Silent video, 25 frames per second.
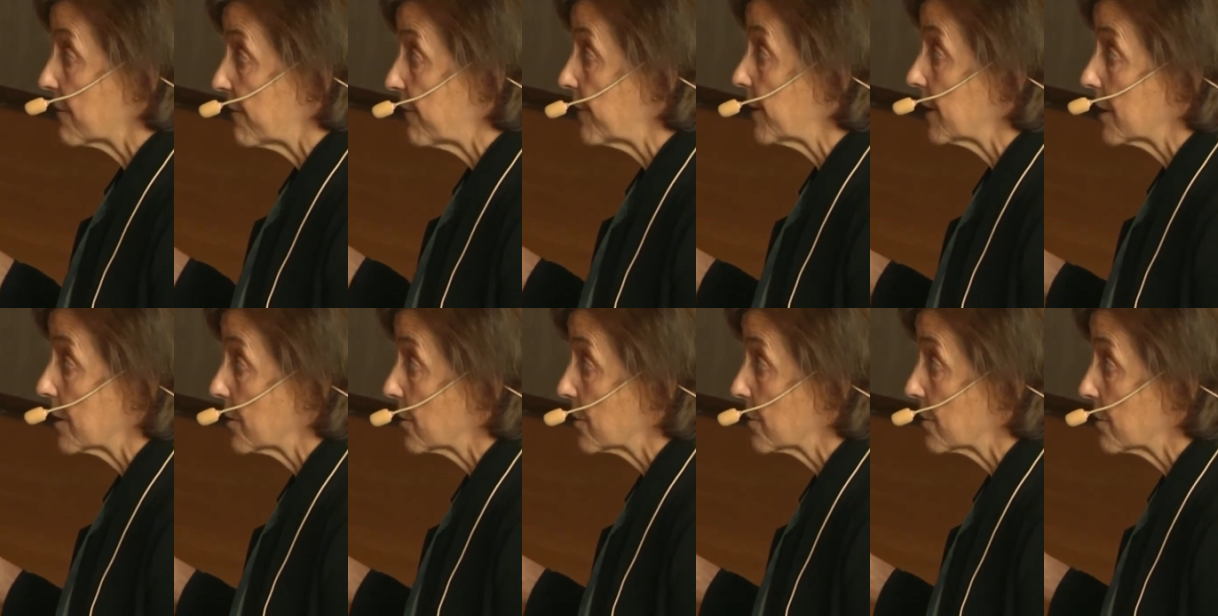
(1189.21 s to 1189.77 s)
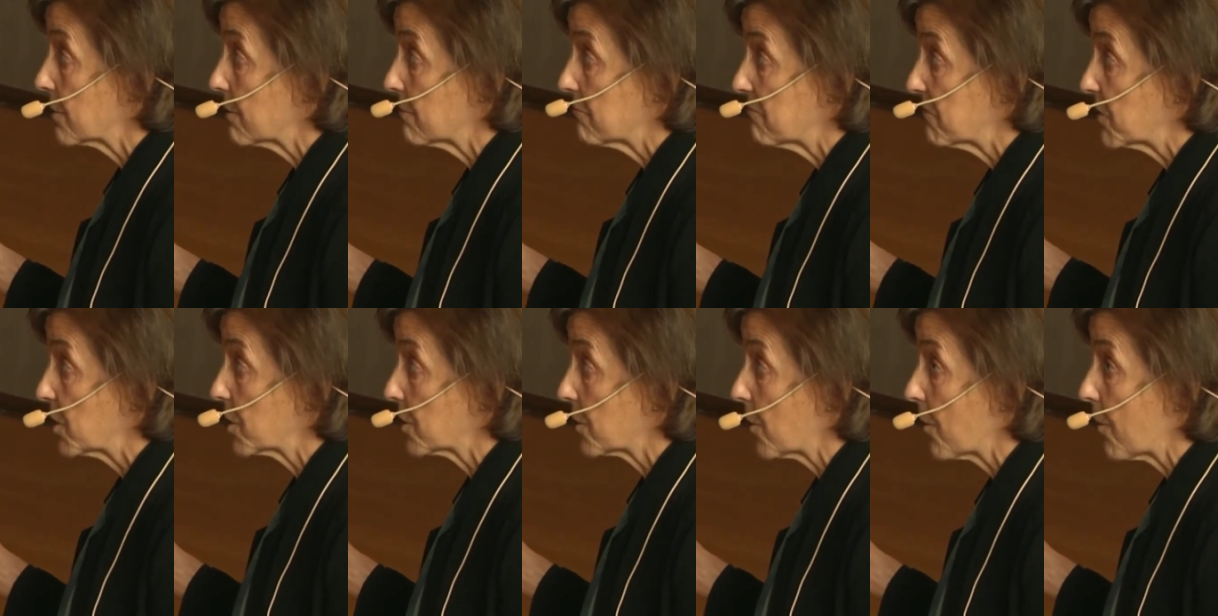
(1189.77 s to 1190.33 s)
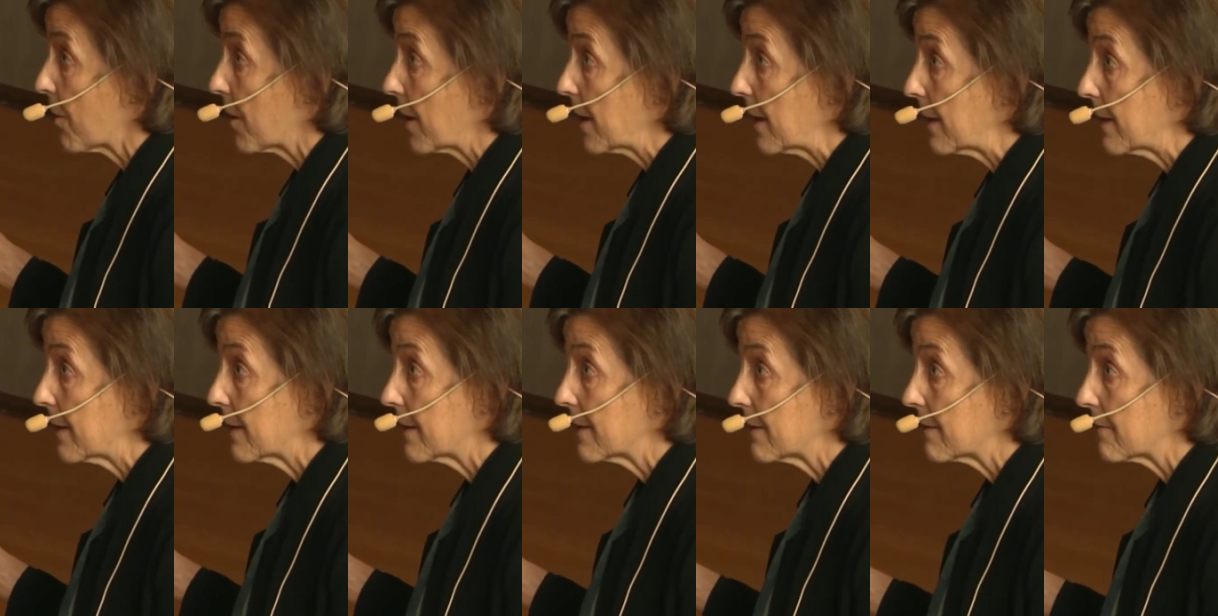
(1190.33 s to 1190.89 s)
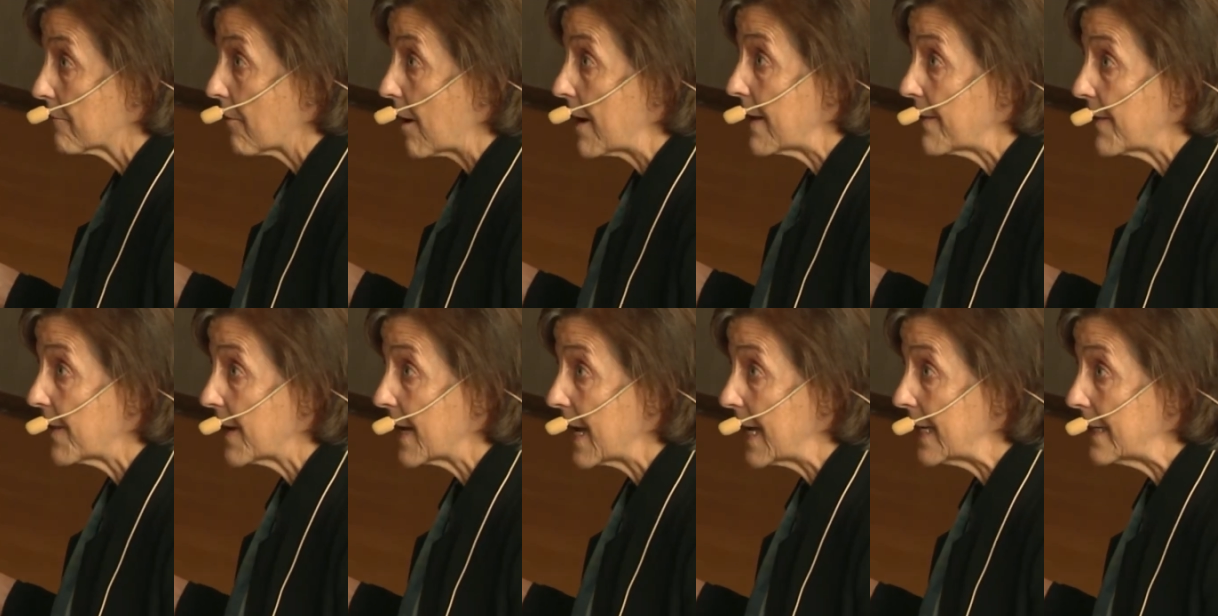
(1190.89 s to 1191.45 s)
finish the story, write
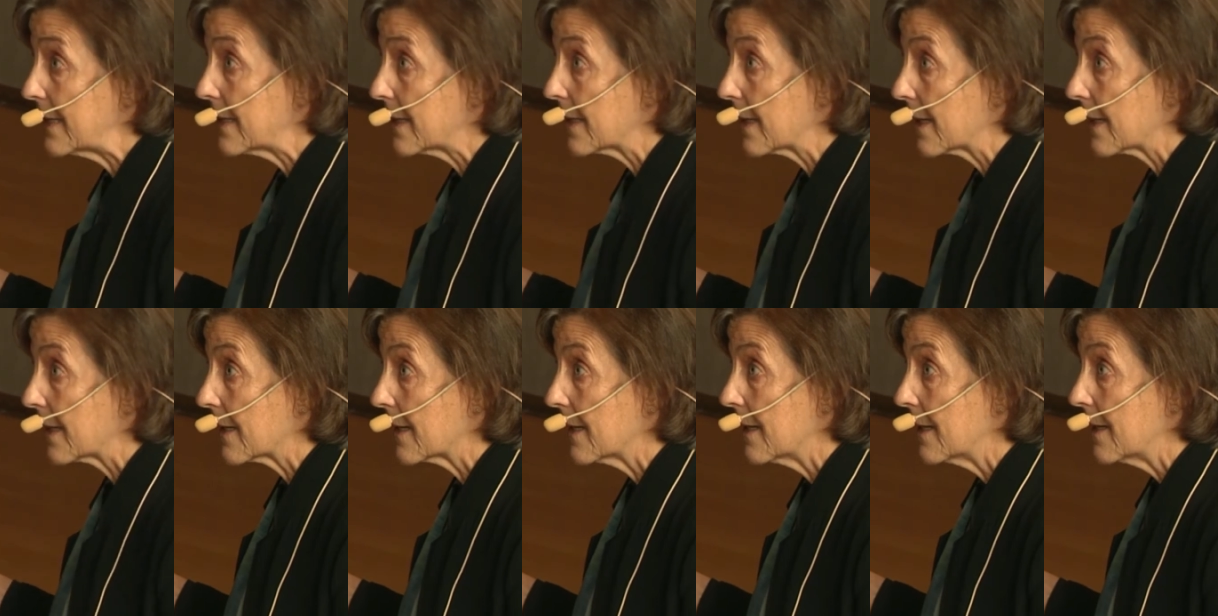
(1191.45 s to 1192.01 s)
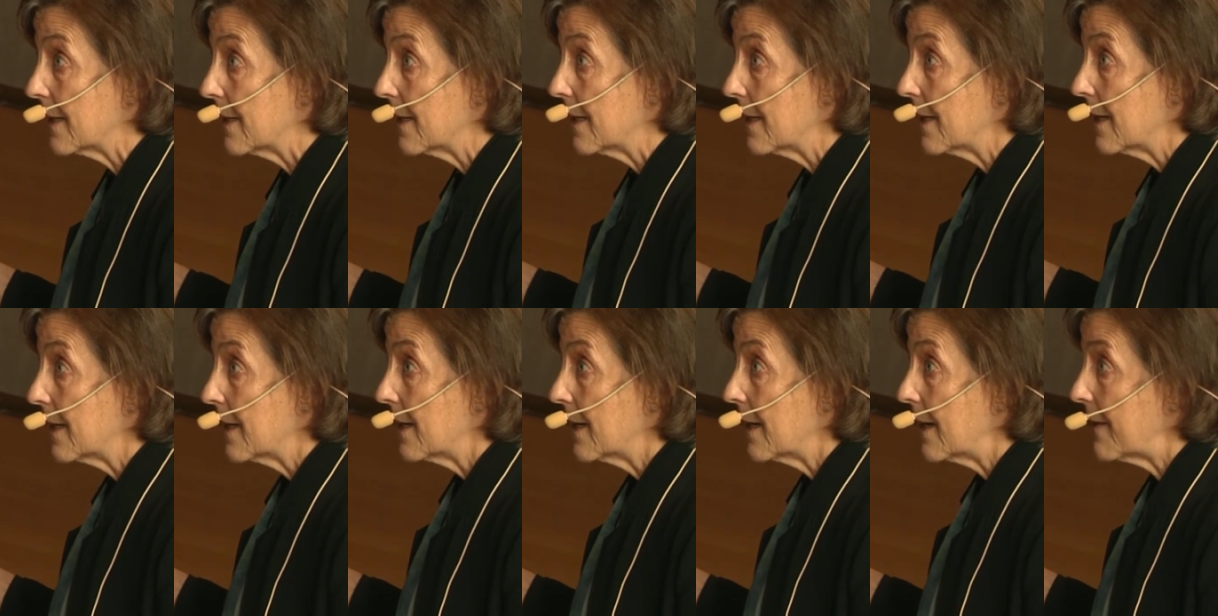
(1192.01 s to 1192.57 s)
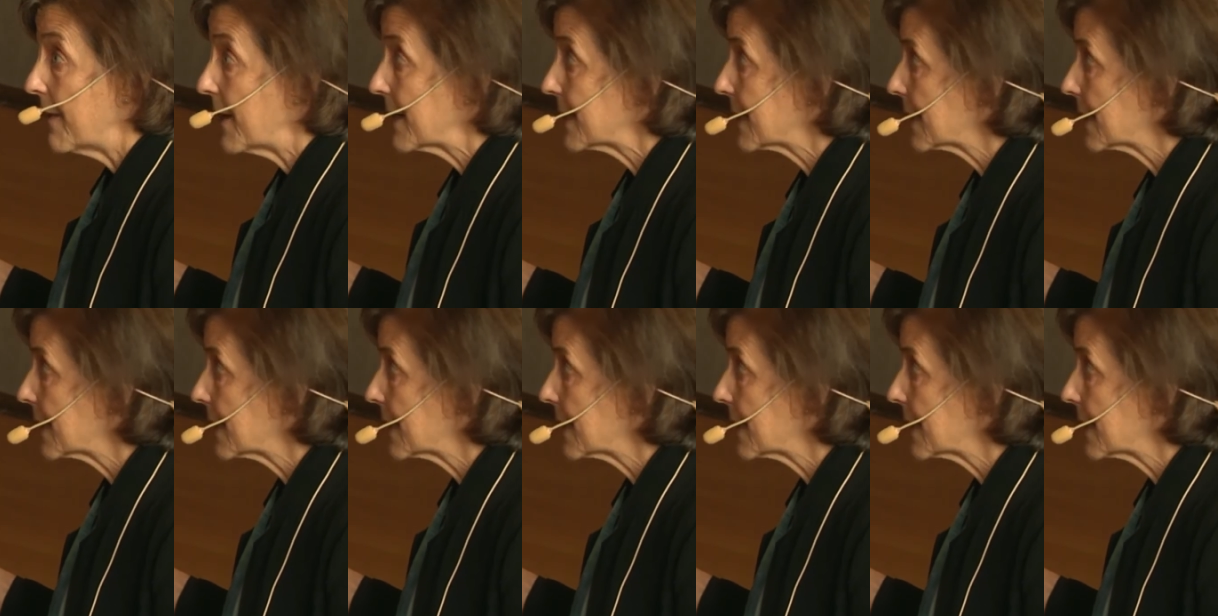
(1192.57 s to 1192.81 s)
the ending. And they